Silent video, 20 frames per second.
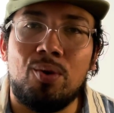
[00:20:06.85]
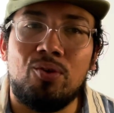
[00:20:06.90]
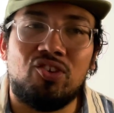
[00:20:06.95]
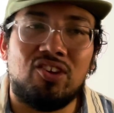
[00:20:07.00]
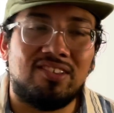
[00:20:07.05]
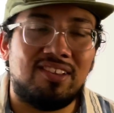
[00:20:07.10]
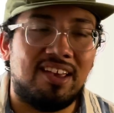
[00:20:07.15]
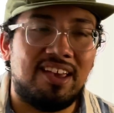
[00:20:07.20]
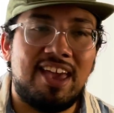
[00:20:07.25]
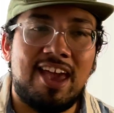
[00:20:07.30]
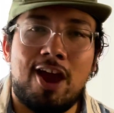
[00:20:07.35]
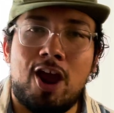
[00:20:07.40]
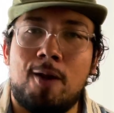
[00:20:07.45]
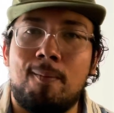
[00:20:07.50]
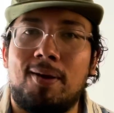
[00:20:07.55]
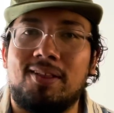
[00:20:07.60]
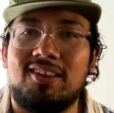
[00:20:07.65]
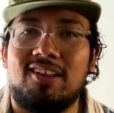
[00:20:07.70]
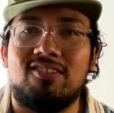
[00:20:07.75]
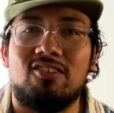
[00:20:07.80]
She doesn't care
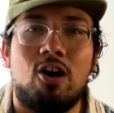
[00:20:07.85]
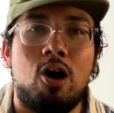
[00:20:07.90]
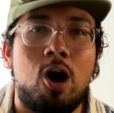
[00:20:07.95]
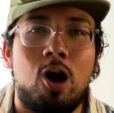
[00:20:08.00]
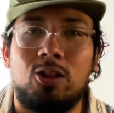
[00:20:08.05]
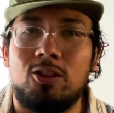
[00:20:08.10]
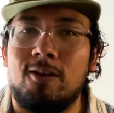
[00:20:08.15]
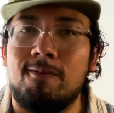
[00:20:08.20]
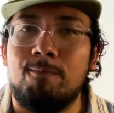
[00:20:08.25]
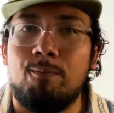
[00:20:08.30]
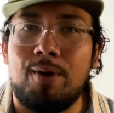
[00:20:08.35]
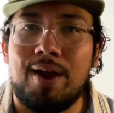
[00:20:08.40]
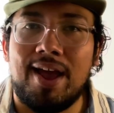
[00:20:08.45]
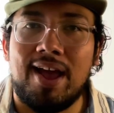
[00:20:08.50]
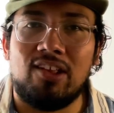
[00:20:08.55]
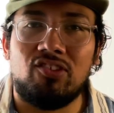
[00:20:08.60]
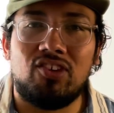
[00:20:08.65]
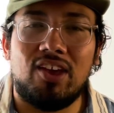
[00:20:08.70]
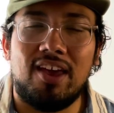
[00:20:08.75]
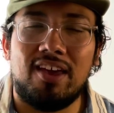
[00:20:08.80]
about this olive
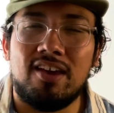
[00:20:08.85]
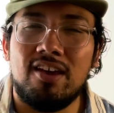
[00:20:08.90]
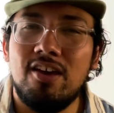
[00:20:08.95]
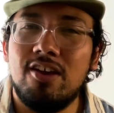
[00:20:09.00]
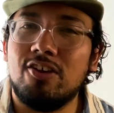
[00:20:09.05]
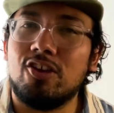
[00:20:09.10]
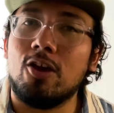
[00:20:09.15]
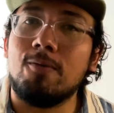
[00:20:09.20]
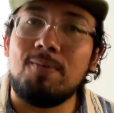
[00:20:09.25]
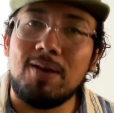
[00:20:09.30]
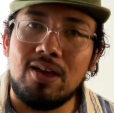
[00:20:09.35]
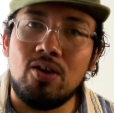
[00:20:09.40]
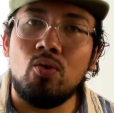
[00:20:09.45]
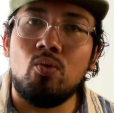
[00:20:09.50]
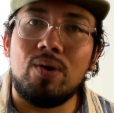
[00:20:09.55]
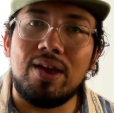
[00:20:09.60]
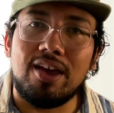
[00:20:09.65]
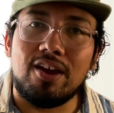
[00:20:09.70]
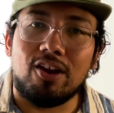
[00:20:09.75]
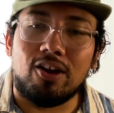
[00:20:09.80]
branch. Like, you're being
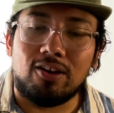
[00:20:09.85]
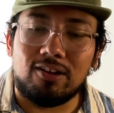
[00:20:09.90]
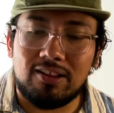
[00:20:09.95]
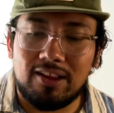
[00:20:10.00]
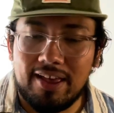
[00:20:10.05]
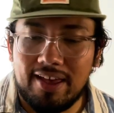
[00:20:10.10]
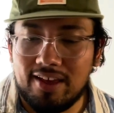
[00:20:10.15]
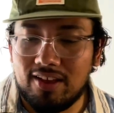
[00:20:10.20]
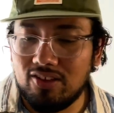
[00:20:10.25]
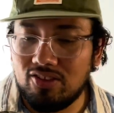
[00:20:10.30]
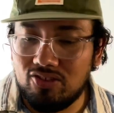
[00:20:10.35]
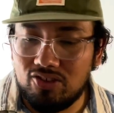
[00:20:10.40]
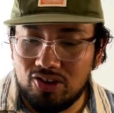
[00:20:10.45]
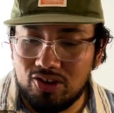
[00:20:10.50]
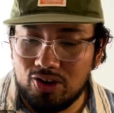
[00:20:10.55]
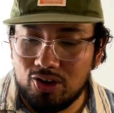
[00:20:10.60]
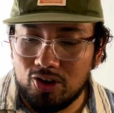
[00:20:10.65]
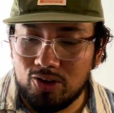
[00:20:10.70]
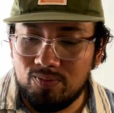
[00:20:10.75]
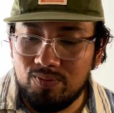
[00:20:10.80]
weird. Like,
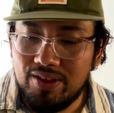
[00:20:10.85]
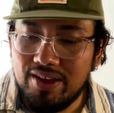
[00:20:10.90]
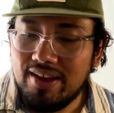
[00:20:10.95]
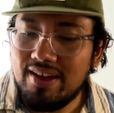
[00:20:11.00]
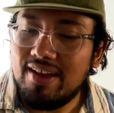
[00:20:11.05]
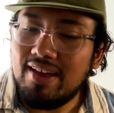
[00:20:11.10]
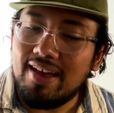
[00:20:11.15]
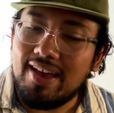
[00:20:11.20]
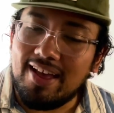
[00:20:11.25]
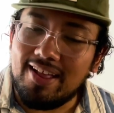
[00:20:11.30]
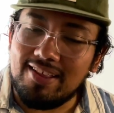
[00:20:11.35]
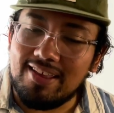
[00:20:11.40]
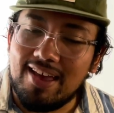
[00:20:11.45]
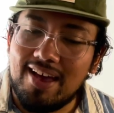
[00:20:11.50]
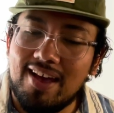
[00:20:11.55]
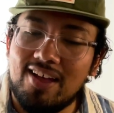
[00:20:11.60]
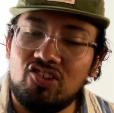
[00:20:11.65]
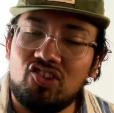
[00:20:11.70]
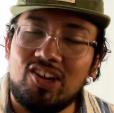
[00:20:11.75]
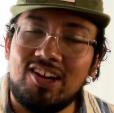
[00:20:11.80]
dude. And
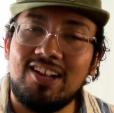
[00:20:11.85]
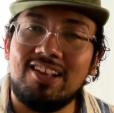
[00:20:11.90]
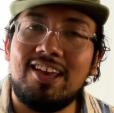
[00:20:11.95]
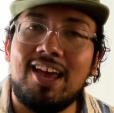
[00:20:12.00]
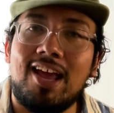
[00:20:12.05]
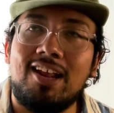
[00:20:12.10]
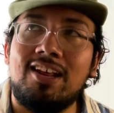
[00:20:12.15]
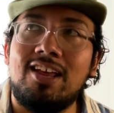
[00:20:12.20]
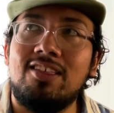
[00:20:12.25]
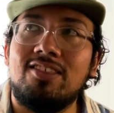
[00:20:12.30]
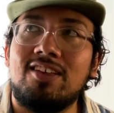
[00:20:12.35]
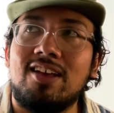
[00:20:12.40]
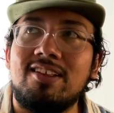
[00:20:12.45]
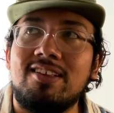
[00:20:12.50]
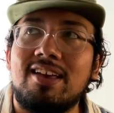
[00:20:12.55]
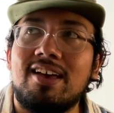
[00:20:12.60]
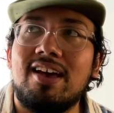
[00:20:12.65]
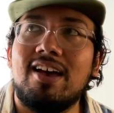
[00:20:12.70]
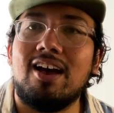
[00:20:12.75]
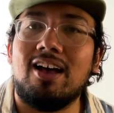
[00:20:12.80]
yeah, Jen and Katie then
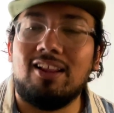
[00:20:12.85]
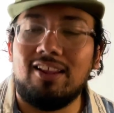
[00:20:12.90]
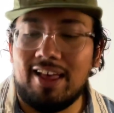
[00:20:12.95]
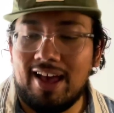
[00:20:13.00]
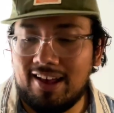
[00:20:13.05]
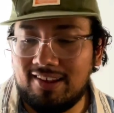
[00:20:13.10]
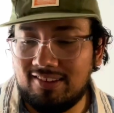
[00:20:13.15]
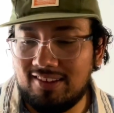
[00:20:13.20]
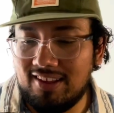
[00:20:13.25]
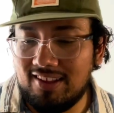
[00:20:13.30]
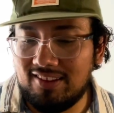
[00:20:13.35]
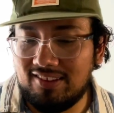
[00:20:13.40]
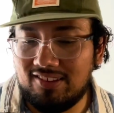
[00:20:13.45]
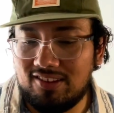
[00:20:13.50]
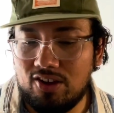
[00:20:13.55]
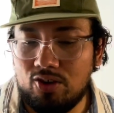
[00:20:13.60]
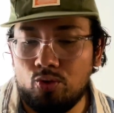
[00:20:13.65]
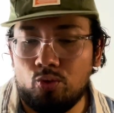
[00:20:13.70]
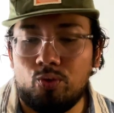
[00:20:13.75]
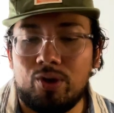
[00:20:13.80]
get Alexis
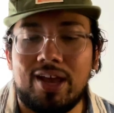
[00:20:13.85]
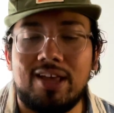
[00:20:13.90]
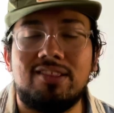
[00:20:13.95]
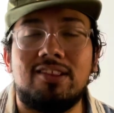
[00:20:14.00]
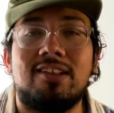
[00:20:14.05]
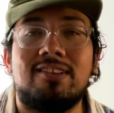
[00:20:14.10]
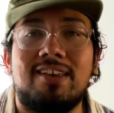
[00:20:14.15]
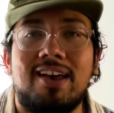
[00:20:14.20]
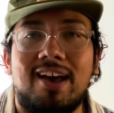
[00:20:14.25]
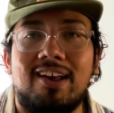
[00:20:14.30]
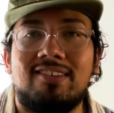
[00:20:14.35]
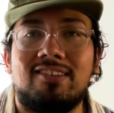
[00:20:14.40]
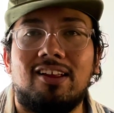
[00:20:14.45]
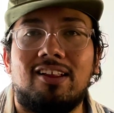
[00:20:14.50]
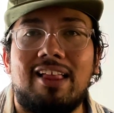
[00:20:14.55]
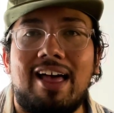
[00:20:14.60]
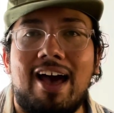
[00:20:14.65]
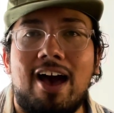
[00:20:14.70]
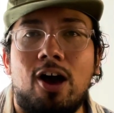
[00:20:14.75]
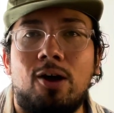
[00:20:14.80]
to read the text
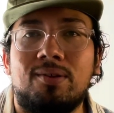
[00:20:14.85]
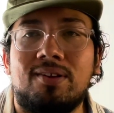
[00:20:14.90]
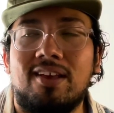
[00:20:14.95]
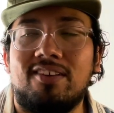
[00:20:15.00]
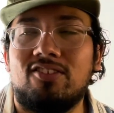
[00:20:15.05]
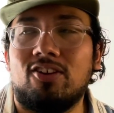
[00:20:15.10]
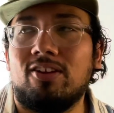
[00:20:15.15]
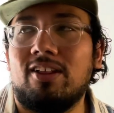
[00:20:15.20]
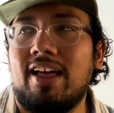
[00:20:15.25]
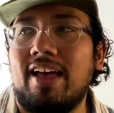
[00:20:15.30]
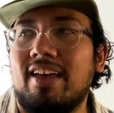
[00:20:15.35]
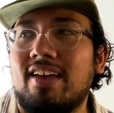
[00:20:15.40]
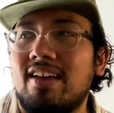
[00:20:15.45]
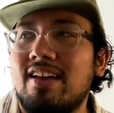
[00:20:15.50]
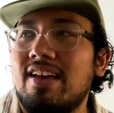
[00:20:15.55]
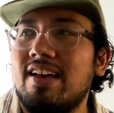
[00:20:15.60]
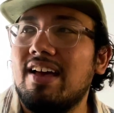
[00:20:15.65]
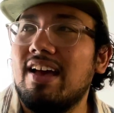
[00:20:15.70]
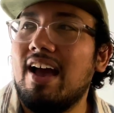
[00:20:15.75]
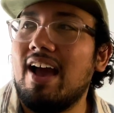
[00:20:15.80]
aloud because they're like,
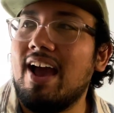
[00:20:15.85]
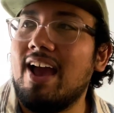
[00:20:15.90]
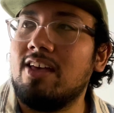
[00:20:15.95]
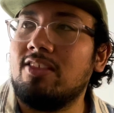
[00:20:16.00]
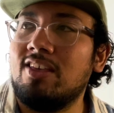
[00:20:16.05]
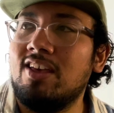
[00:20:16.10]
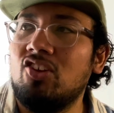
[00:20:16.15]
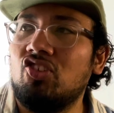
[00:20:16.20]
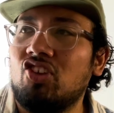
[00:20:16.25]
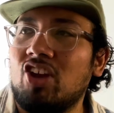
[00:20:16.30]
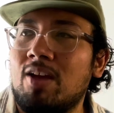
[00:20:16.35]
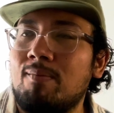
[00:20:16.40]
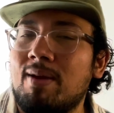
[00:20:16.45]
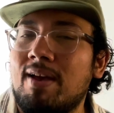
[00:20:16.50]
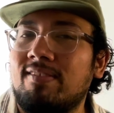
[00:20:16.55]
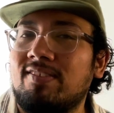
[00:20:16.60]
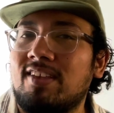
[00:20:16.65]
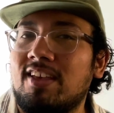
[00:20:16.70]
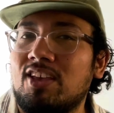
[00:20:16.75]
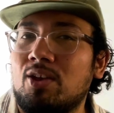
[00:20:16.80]
I think Shannon may
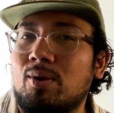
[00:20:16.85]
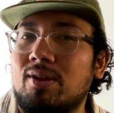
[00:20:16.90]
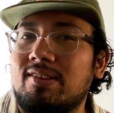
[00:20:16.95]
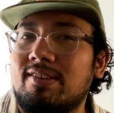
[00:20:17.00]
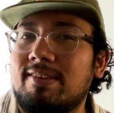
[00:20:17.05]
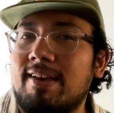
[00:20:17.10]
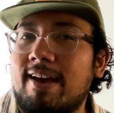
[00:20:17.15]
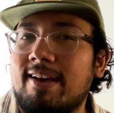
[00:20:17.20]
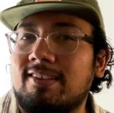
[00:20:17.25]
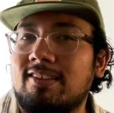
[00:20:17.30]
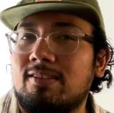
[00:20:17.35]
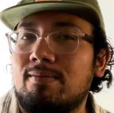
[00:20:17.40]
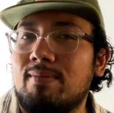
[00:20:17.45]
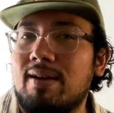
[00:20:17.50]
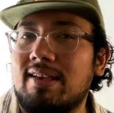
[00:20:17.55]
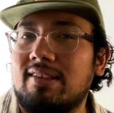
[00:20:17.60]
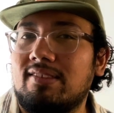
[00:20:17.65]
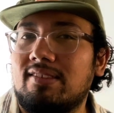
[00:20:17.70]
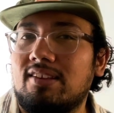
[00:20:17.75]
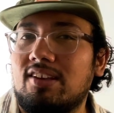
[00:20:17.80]
have sent you a text
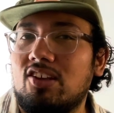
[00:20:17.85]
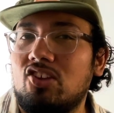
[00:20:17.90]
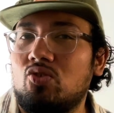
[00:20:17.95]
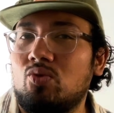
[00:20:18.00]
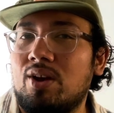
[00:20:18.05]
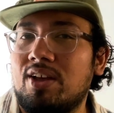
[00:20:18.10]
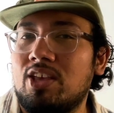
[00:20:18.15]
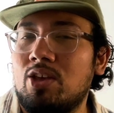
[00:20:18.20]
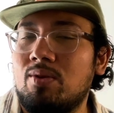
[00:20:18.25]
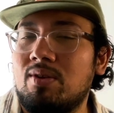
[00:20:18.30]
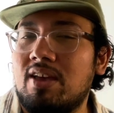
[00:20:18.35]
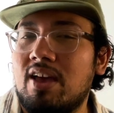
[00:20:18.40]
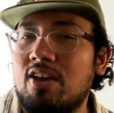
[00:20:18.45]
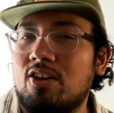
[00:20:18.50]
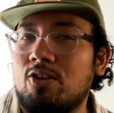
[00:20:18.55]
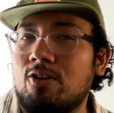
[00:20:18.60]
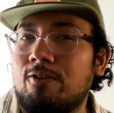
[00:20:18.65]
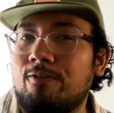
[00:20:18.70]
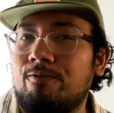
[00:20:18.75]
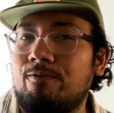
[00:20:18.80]
message. Why don't you get
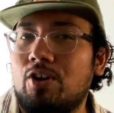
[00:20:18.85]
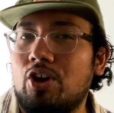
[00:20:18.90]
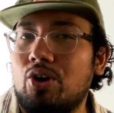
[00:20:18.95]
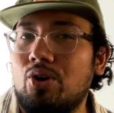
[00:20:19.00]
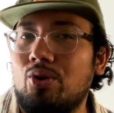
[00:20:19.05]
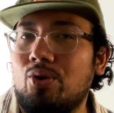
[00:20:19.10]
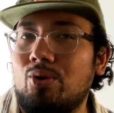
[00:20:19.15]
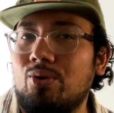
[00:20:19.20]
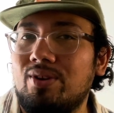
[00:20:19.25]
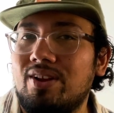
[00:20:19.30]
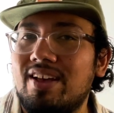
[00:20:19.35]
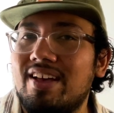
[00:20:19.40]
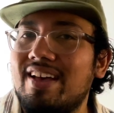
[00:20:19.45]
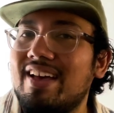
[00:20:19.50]
your phone?